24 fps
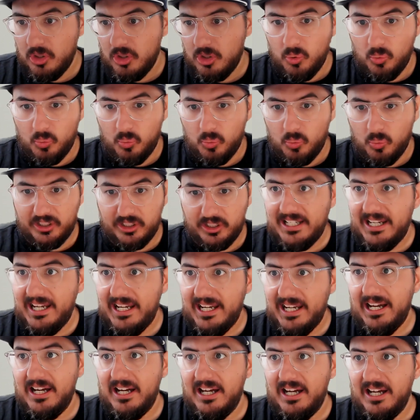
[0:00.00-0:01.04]
We're going to
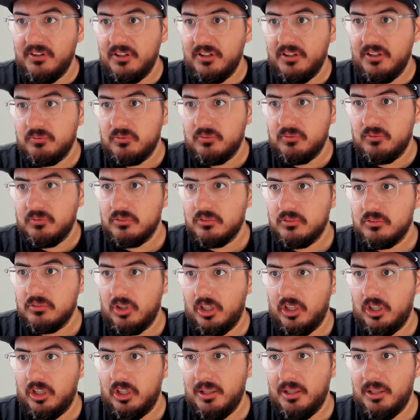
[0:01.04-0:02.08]
have
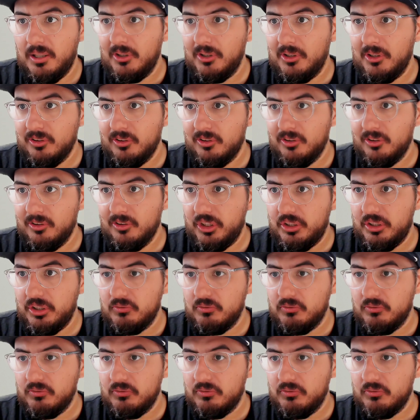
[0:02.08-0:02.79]
a little bit